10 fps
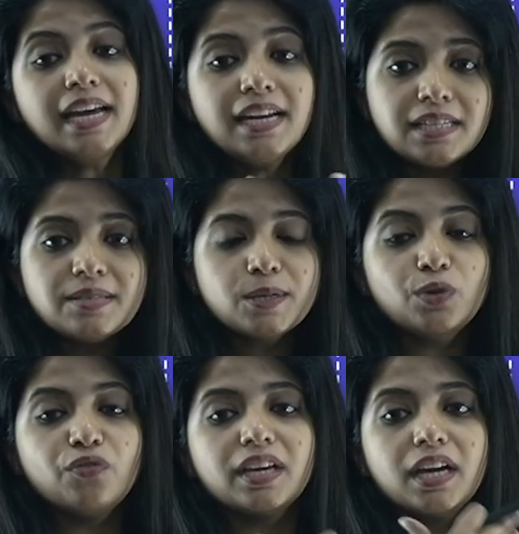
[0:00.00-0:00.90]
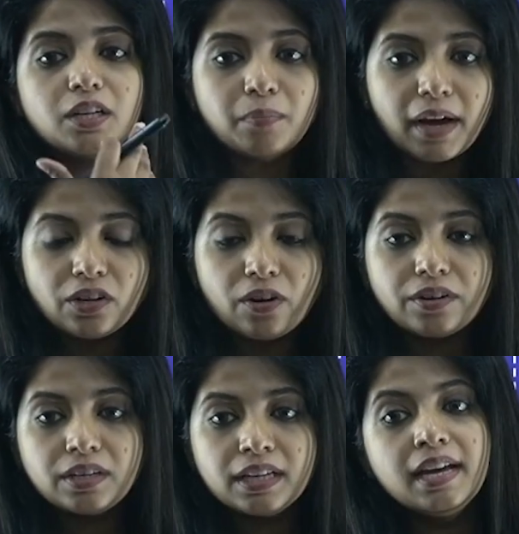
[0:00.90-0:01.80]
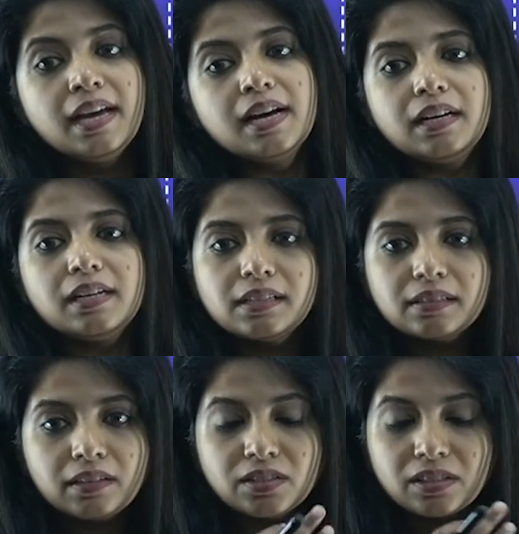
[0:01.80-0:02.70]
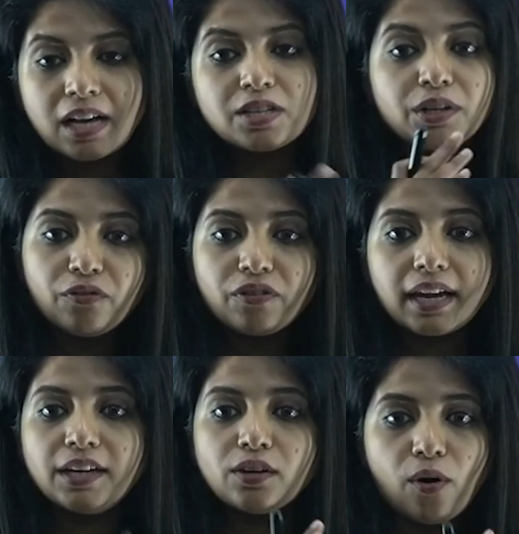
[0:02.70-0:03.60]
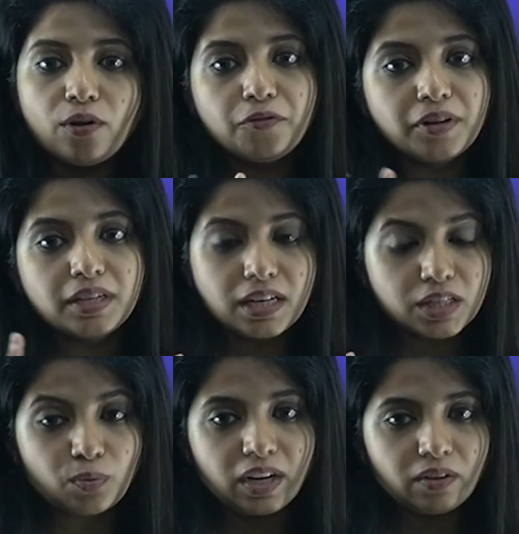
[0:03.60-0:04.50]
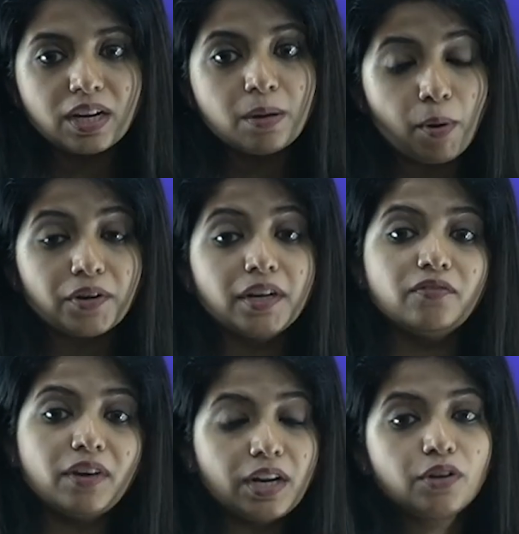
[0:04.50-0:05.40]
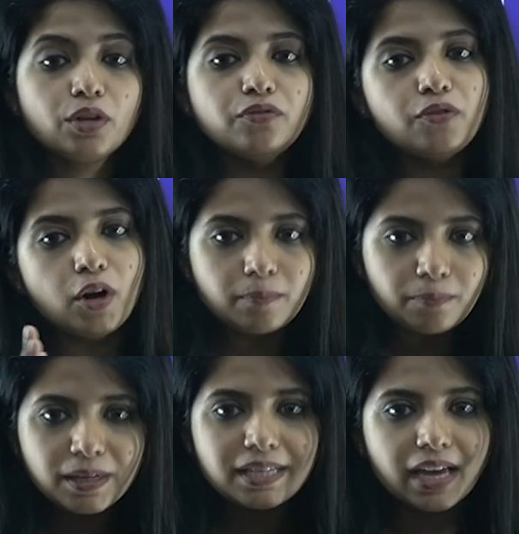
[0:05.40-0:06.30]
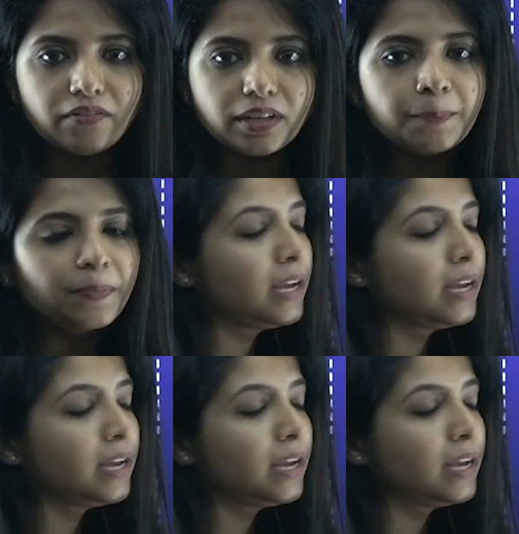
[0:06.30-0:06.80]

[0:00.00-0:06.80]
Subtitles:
Income certificate, minority class certificate, all of it is very, very important. Wherever you fall, please have it.